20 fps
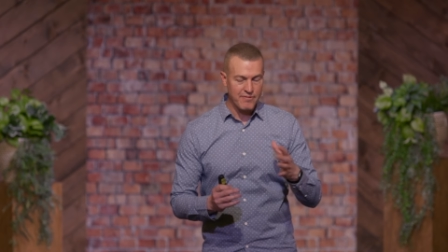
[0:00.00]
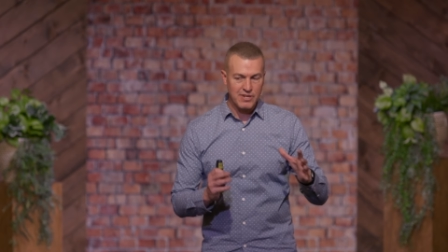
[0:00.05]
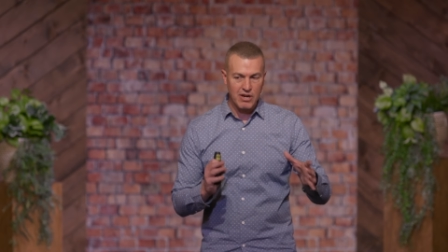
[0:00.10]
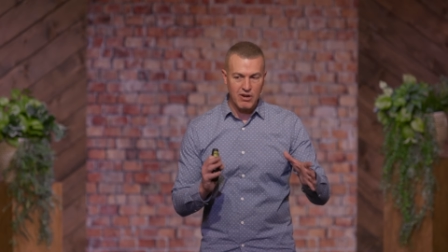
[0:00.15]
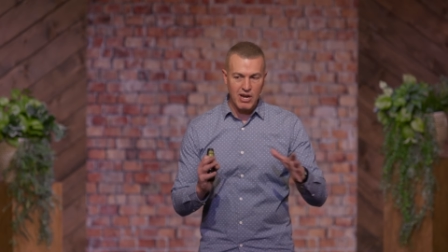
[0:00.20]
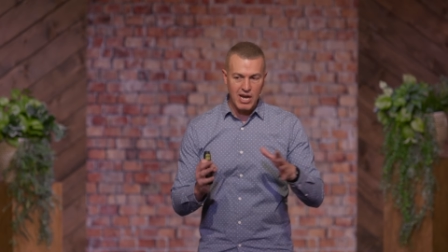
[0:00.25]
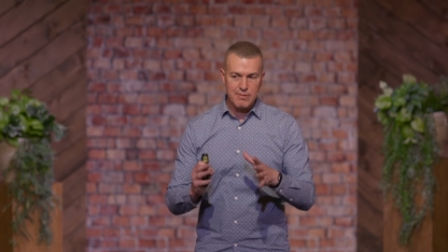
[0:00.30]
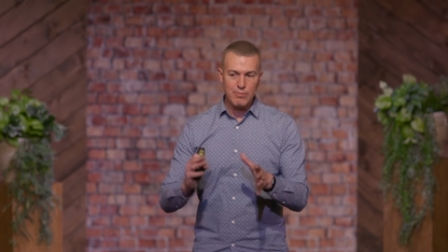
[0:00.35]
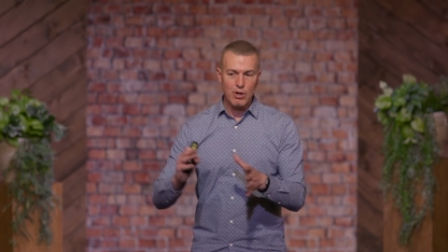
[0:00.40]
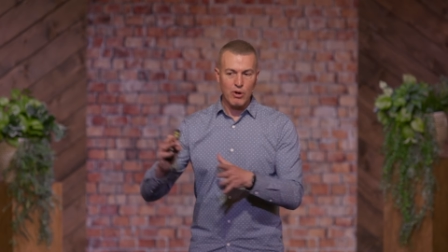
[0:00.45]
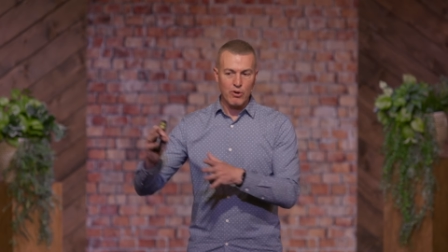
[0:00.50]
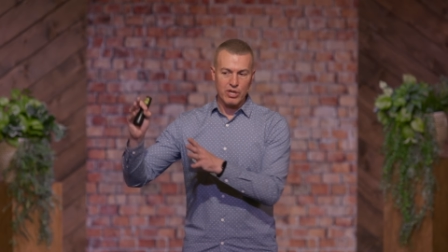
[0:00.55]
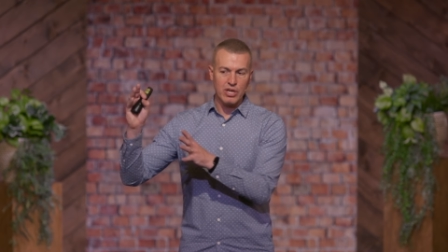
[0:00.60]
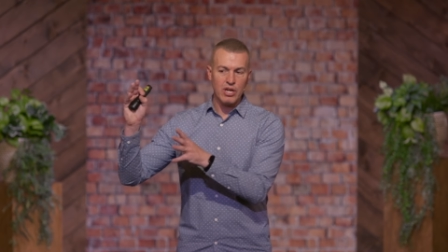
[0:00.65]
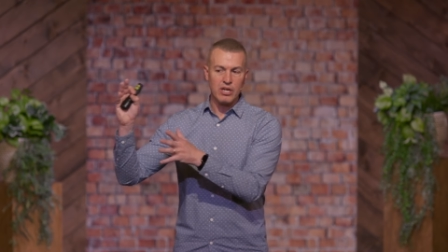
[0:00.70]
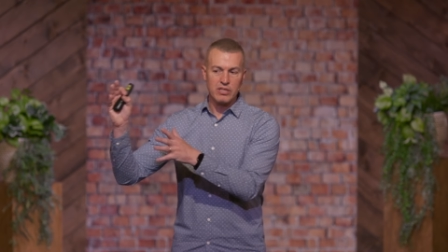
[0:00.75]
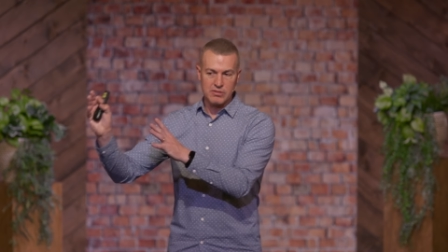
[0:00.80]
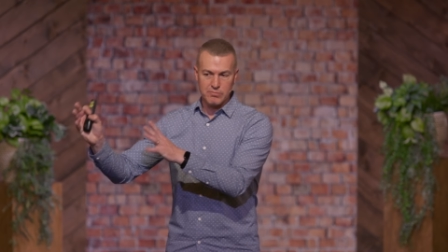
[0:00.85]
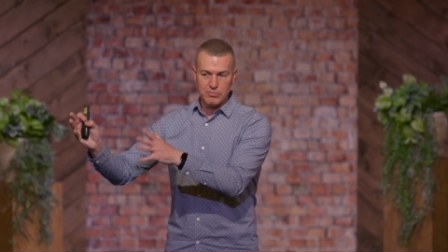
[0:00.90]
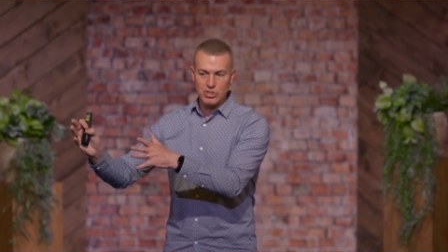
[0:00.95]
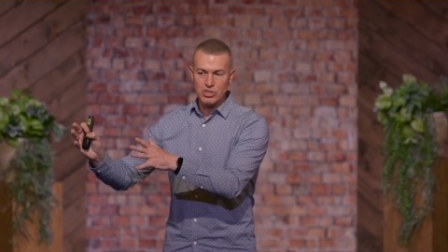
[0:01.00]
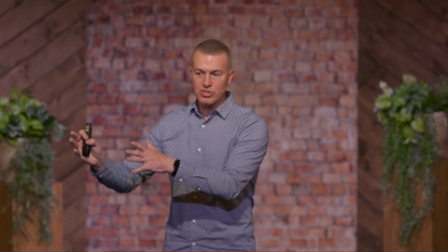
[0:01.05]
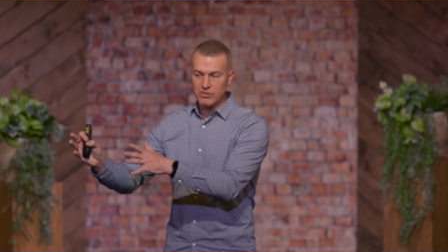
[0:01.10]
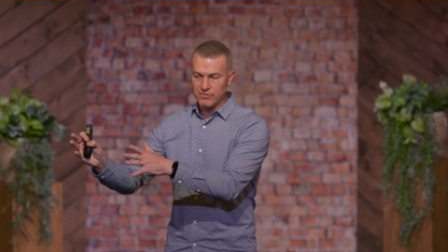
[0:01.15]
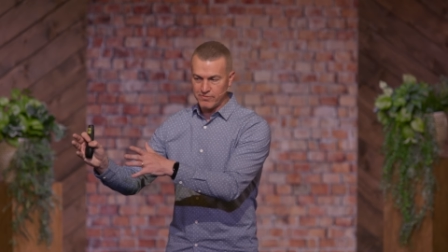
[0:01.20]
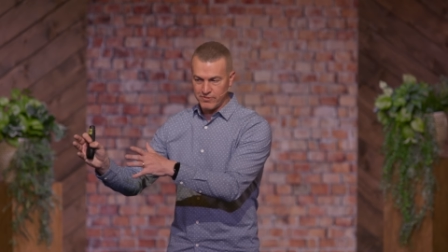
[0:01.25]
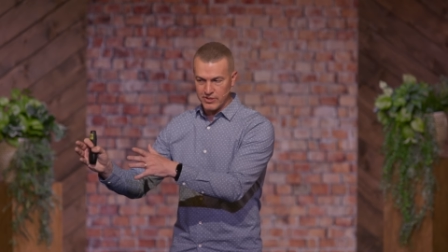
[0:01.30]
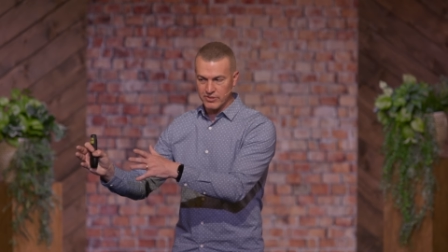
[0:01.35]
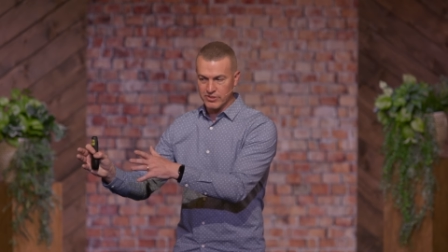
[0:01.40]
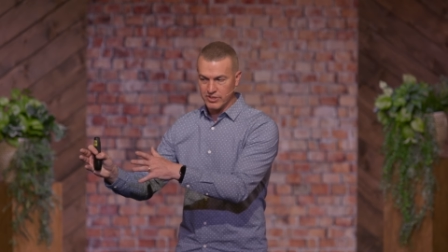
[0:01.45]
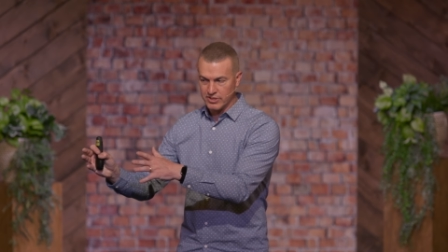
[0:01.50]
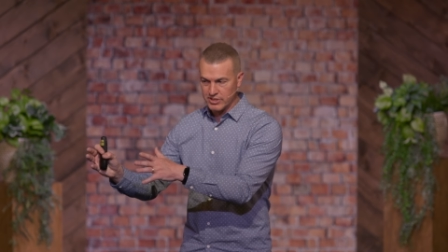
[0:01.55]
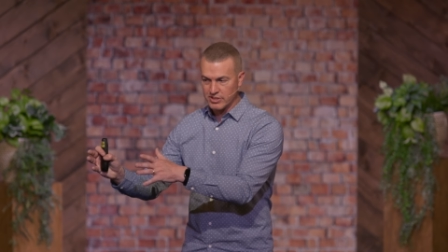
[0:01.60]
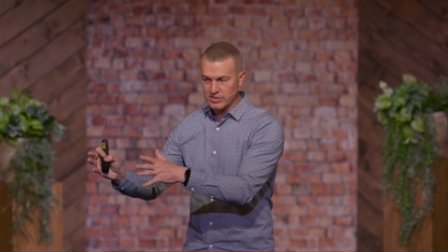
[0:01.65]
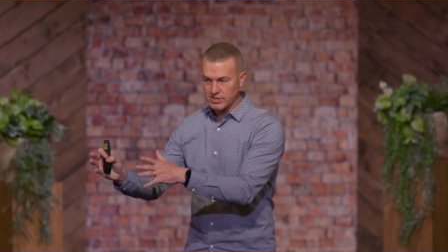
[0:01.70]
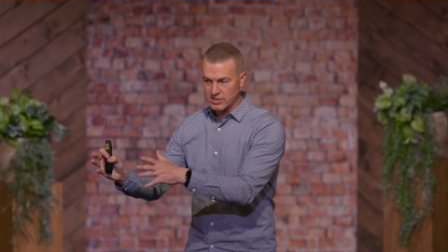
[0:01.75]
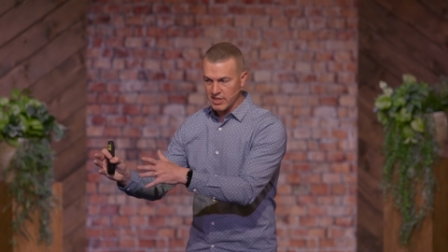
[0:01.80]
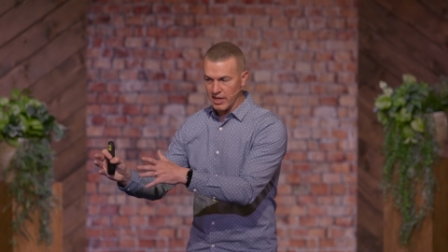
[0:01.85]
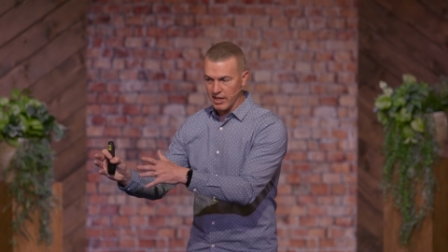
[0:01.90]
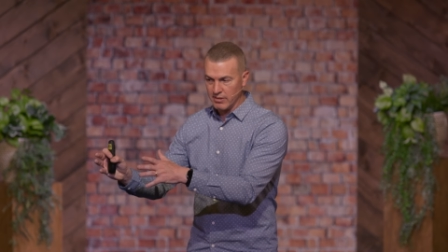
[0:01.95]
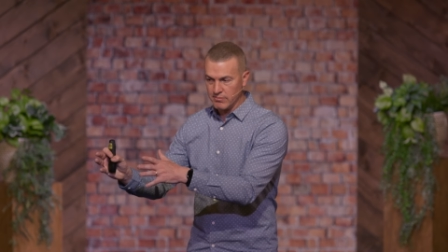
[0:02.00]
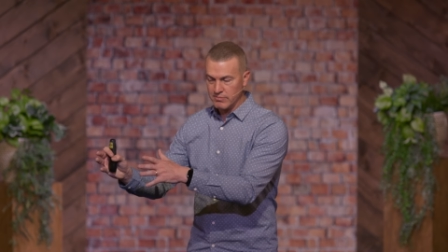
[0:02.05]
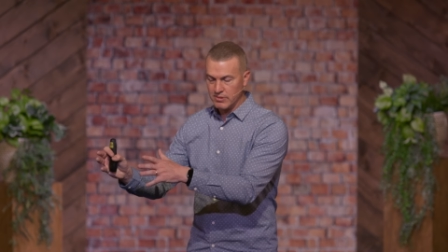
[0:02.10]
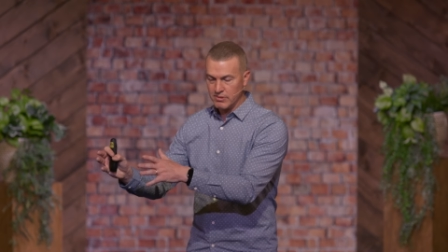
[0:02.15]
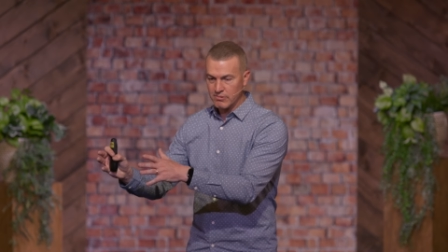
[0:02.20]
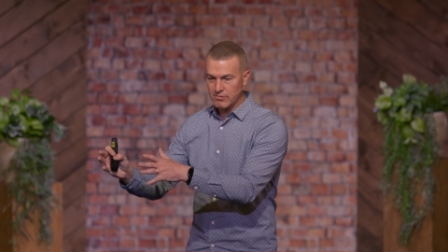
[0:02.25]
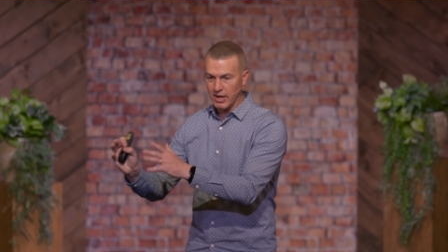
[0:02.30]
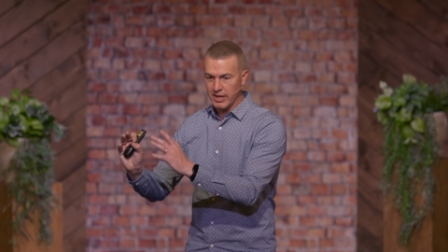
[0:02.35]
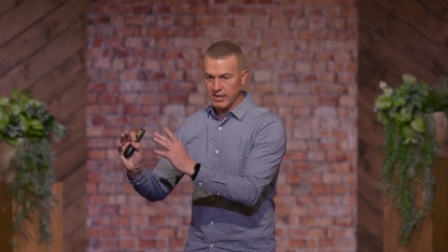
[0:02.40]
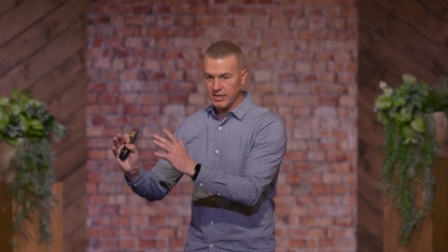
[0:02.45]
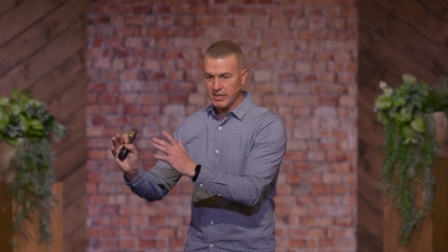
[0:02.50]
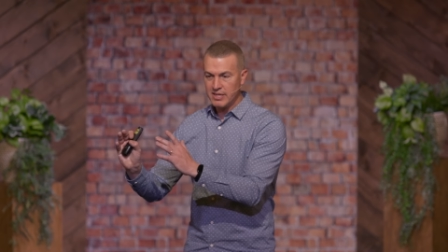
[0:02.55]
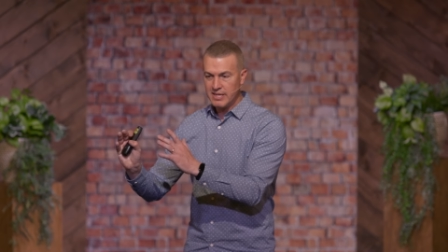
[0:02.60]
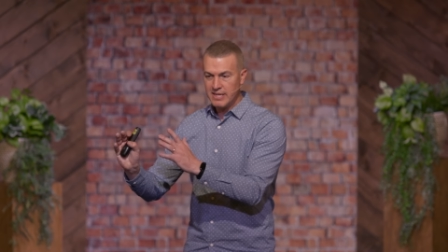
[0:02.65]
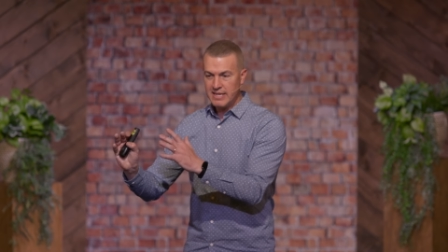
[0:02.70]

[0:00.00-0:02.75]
Now, I'm already on the mission field at this time, right?